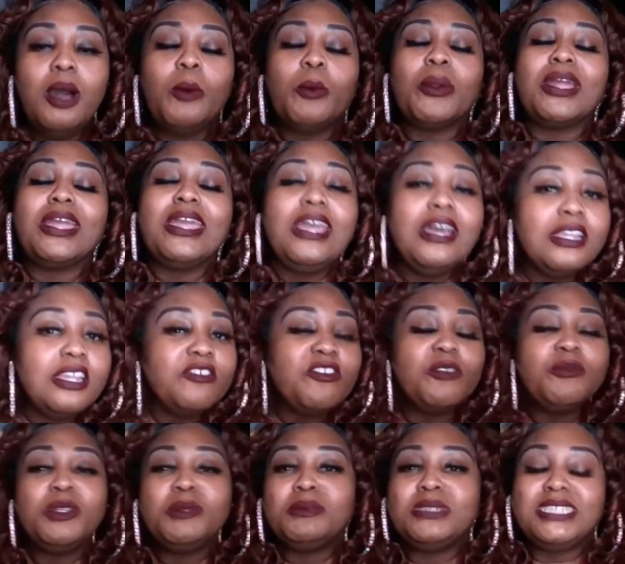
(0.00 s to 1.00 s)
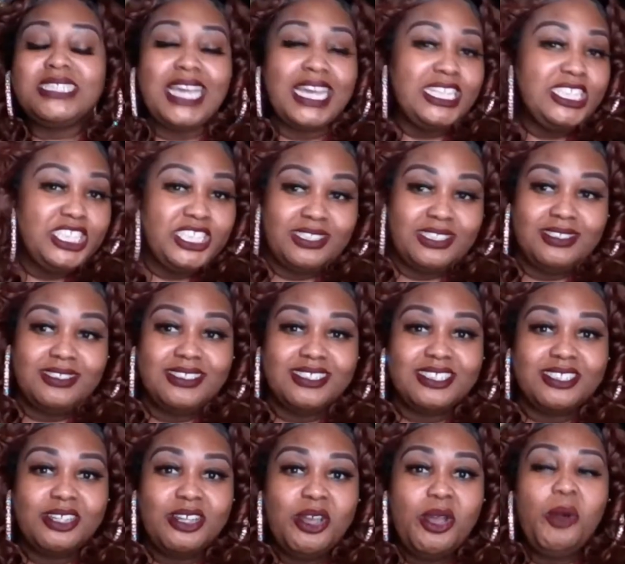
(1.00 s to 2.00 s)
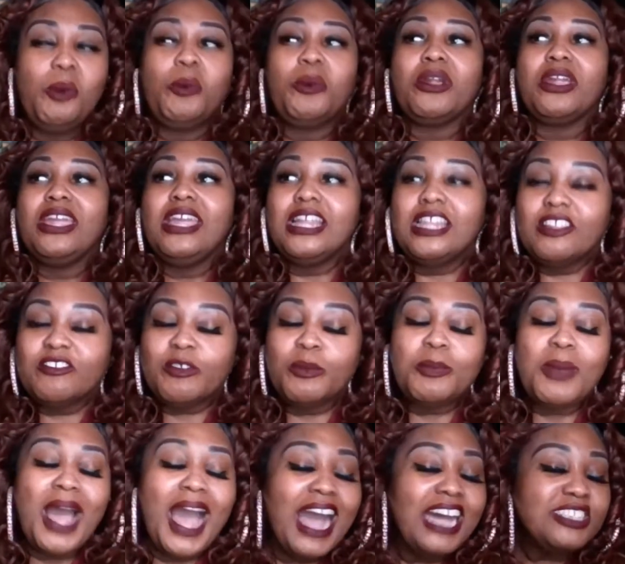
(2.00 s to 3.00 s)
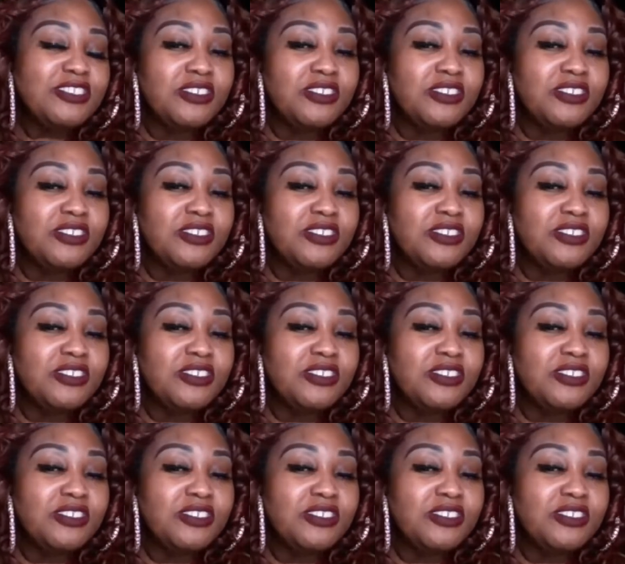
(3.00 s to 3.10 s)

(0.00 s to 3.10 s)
We're healing from limitations. We're healing from past